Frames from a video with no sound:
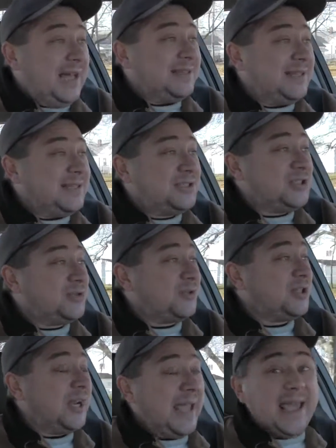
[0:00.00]
That's just what
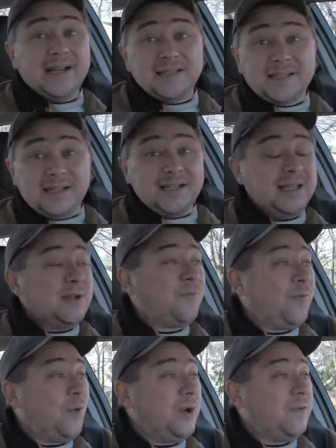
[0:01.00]
you got. And it's going to get
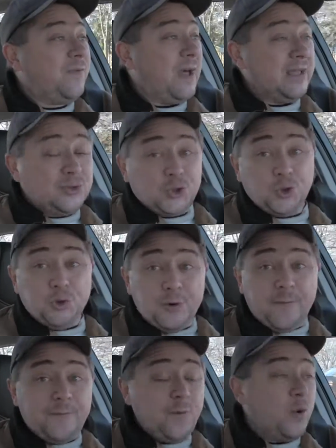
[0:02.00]
a
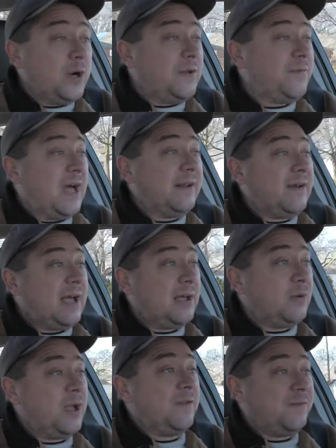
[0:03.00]
true 45
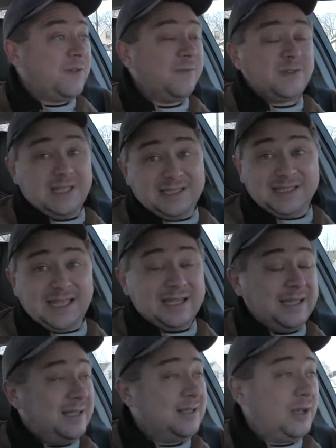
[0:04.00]
highway, 50
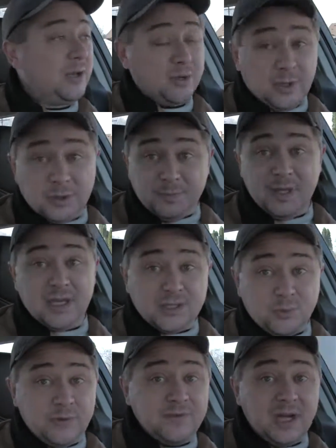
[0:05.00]
city, because
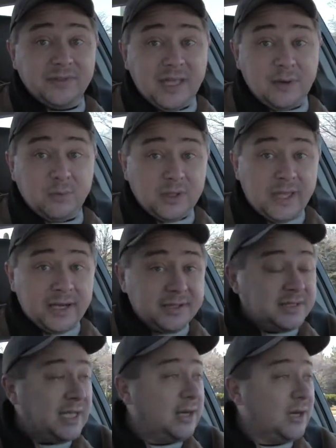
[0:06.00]
we've done that. We'll
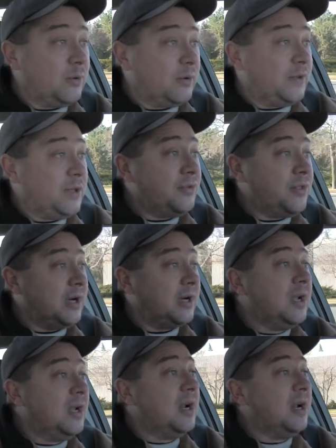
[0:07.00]
annotate our review there.
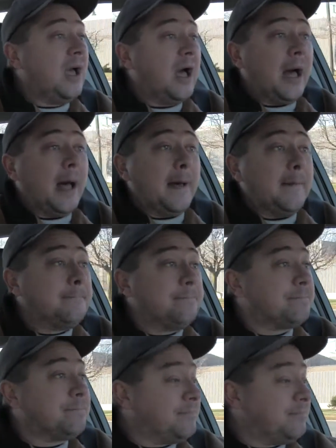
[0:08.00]

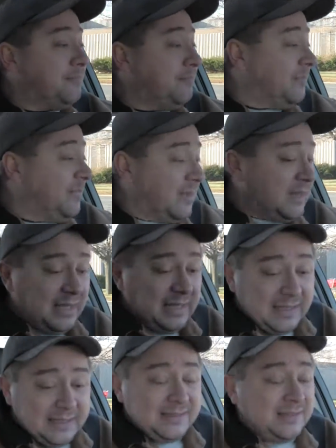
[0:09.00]

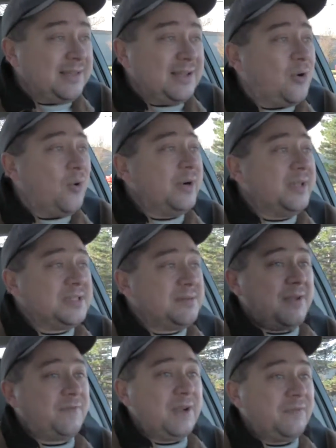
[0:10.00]
The Accord isn't
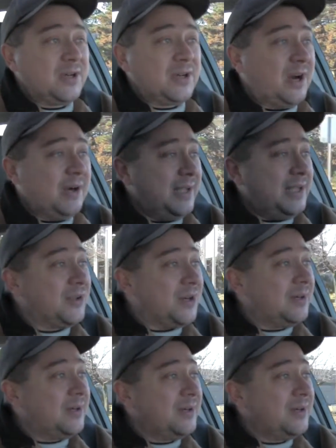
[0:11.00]
my favorite car either